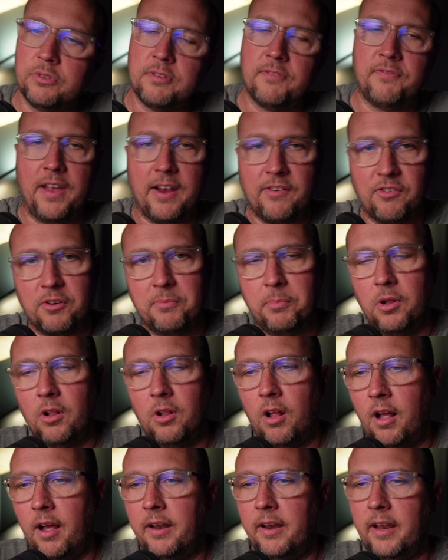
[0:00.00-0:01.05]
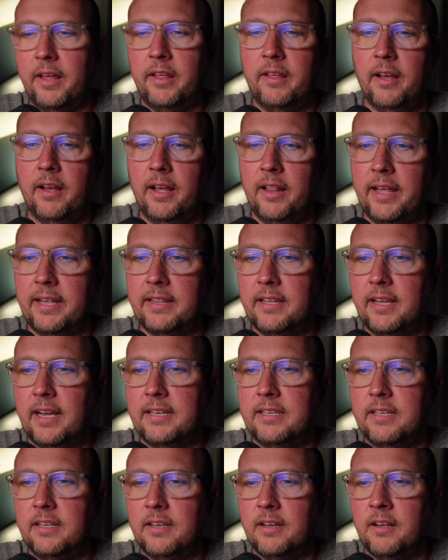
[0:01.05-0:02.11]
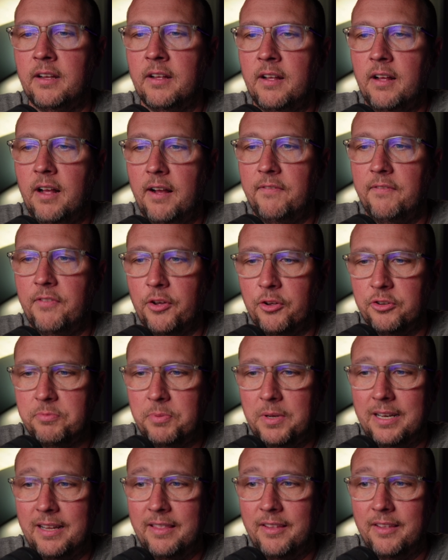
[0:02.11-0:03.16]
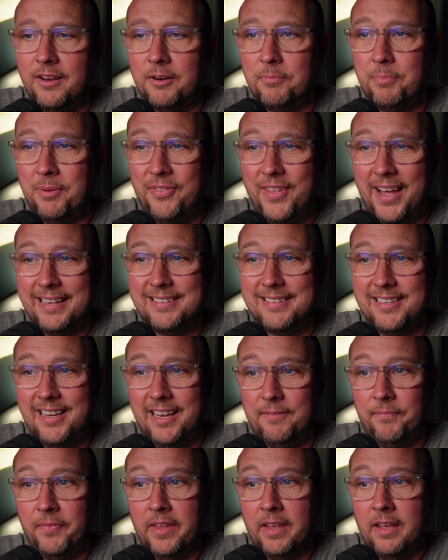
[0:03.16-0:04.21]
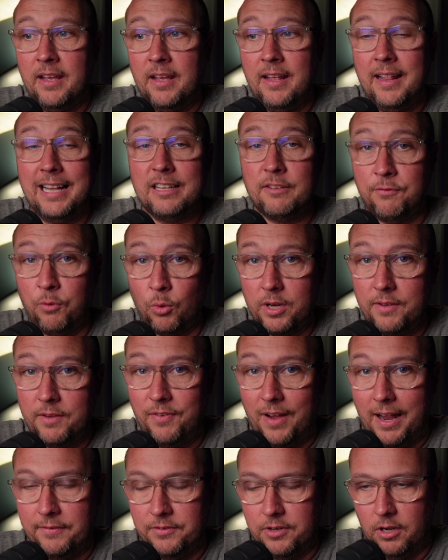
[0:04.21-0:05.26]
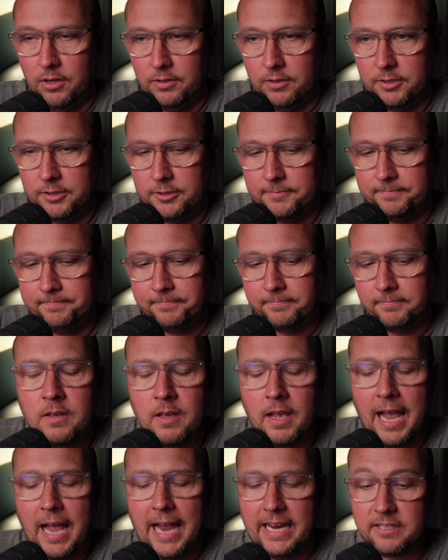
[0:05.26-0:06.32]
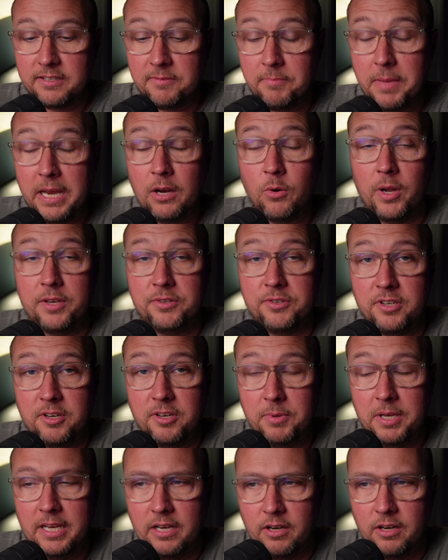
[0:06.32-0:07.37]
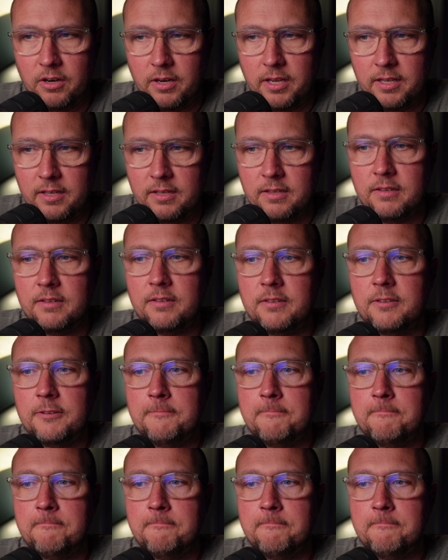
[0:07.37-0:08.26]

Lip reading: to favorable on. I like the idea of those being in there, but that's it. That's $45. I guess the main question to me here is